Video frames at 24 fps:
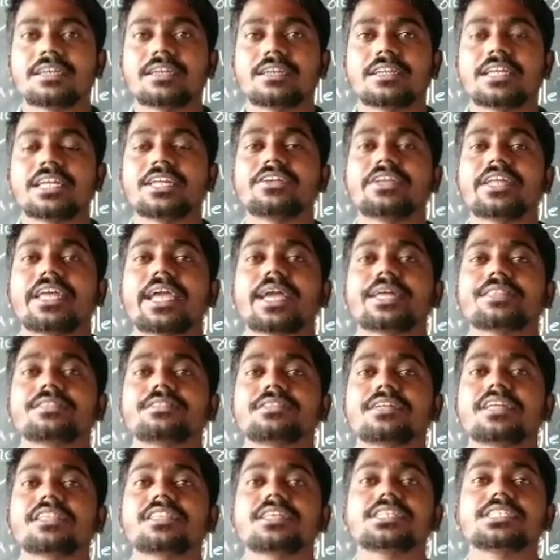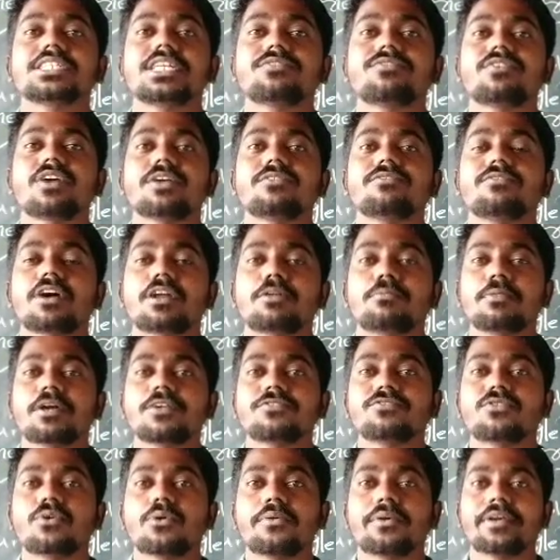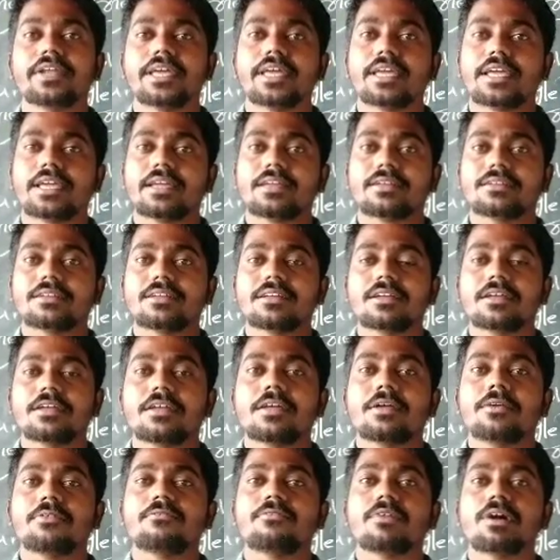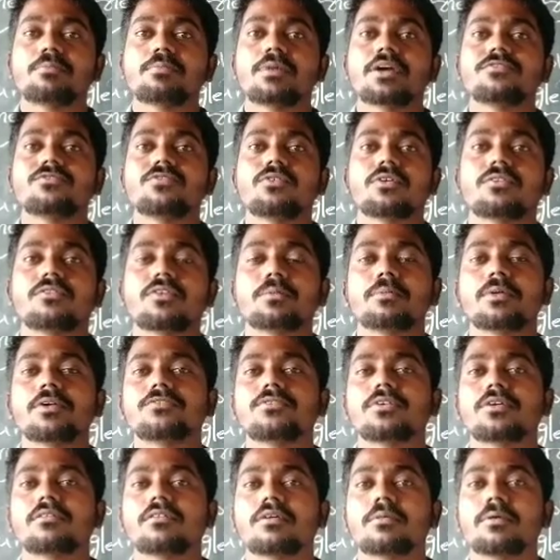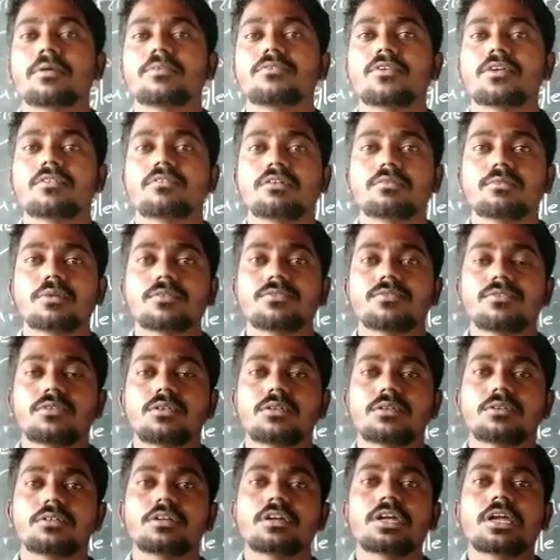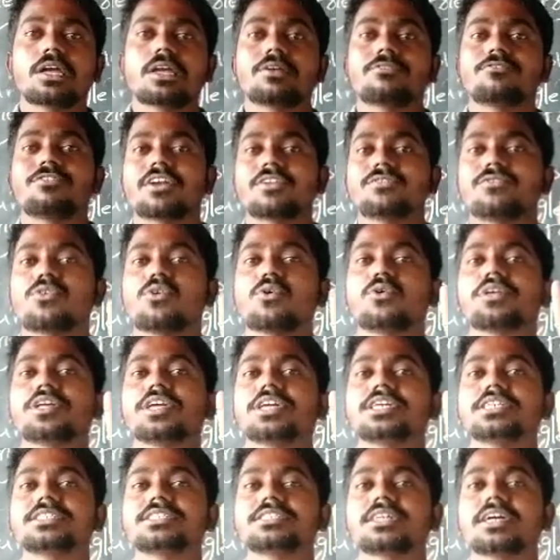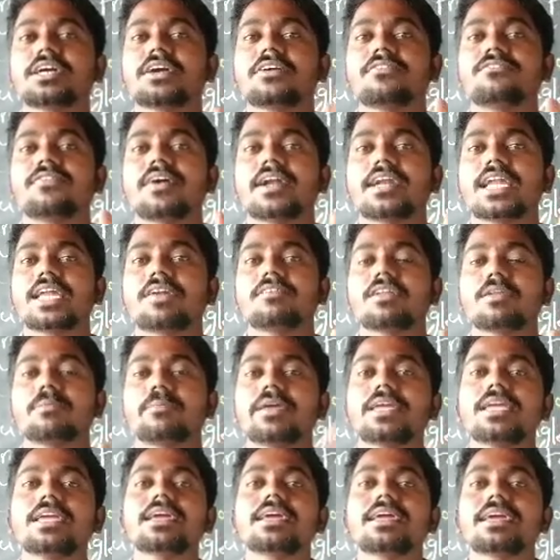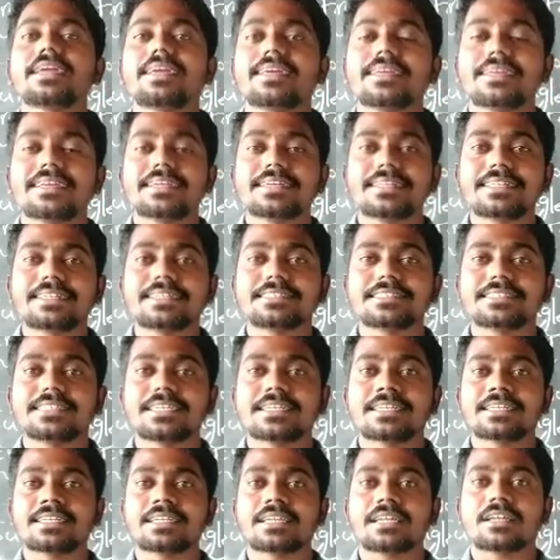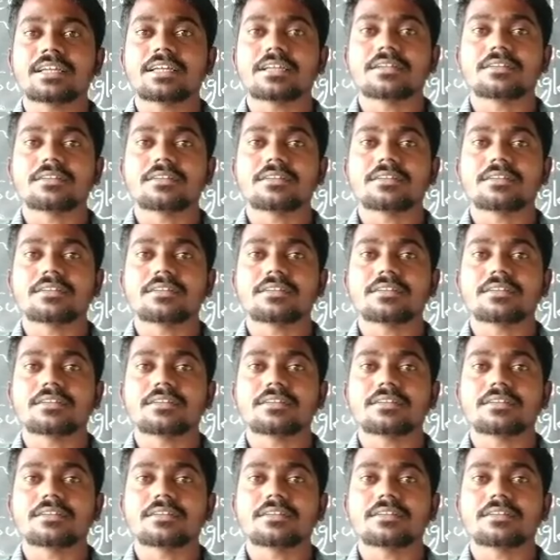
It takes 365 1 by 4 day. 1 by 4, 1 by 4, 1 by 4, 1 by 4. For 4 years, 1 day will be increasing.